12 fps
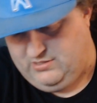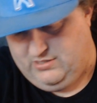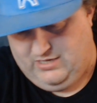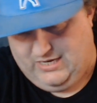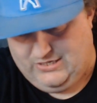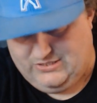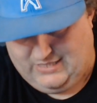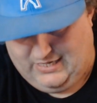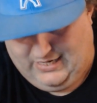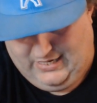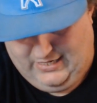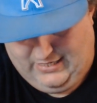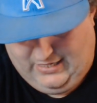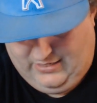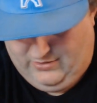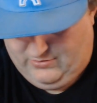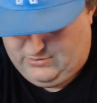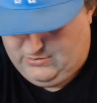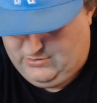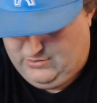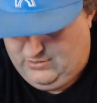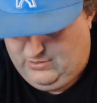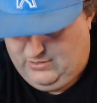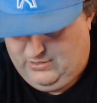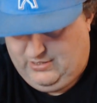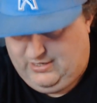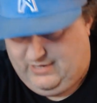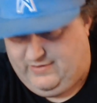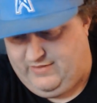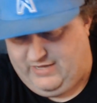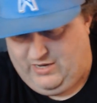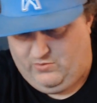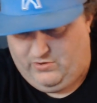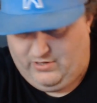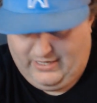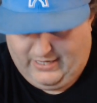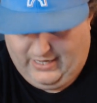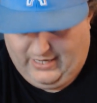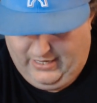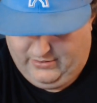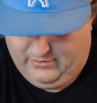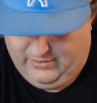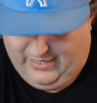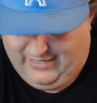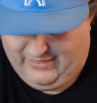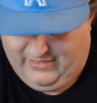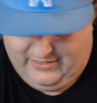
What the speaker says: and just kind of hanging out. And then they got word like, hey, I think it's